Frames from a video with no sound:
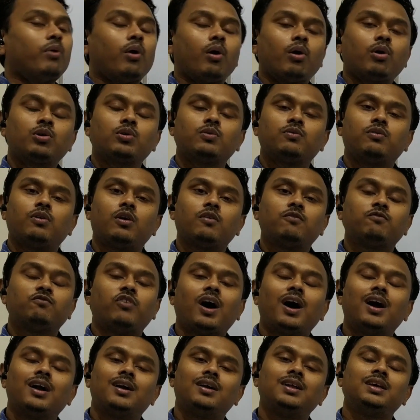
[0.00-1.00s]
Ponndorf,
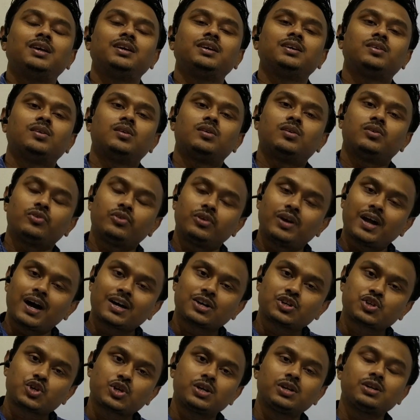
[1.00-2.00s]
Verley
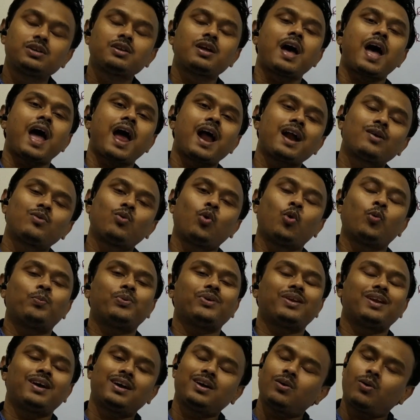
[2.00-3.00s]
reduction and
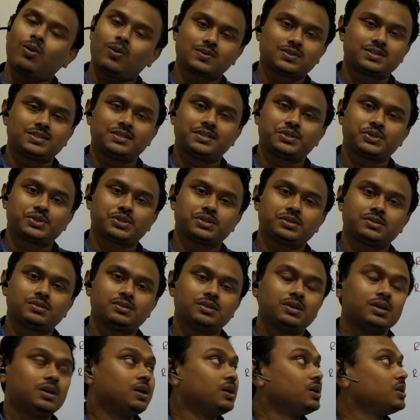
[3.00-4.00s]
open-air oxidation.
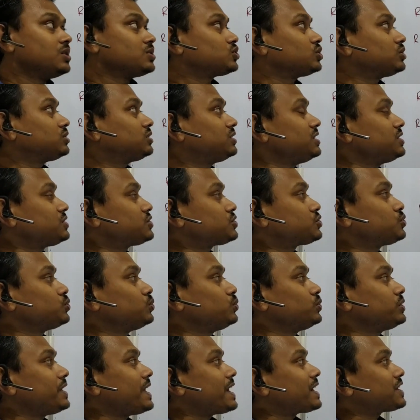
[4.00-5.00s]
So these
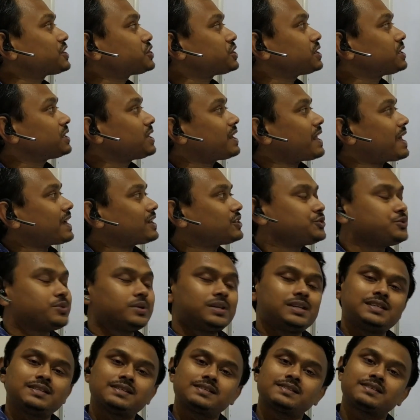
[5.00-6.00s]
two reactions are
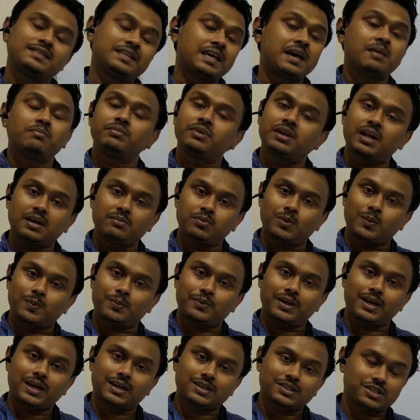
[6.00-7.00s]
actually same type of
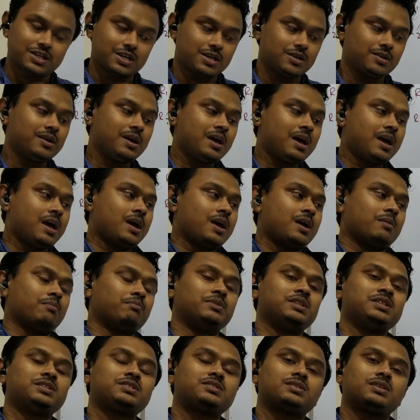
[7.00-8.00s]
reaction.
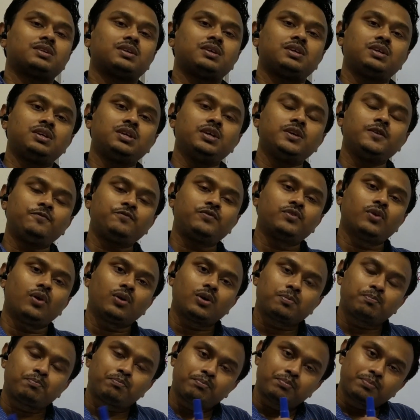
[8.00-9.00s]
Means if
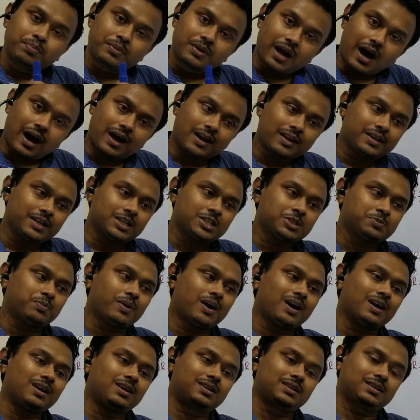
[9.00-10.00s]
your target
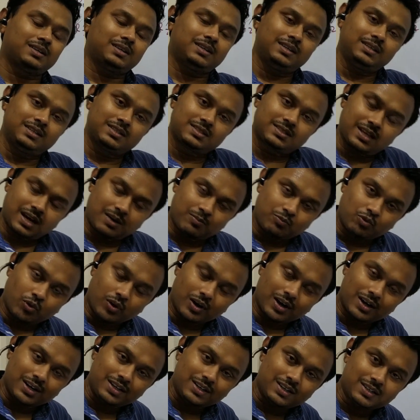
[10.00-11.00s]
part is
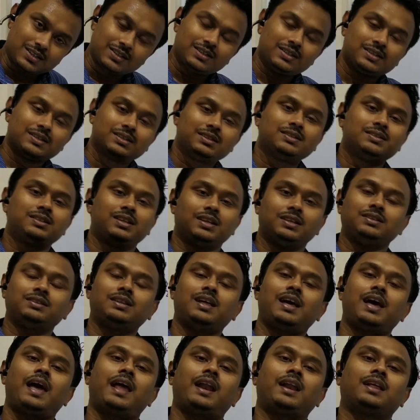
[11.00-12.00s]
somewhat, then
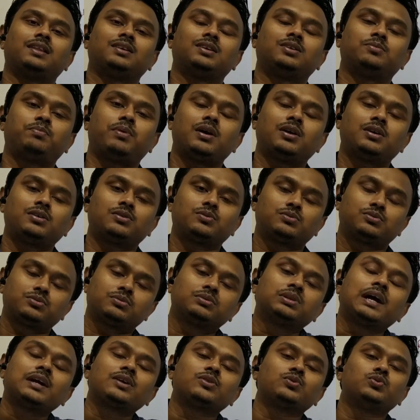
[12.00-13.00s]
the another part
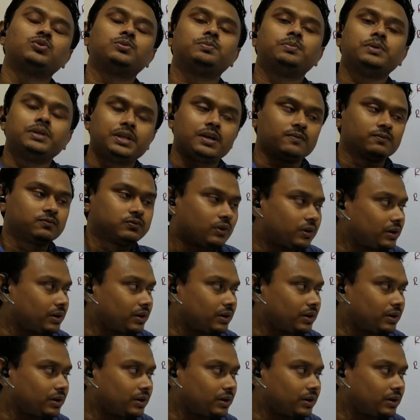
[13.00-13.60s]
that could be named.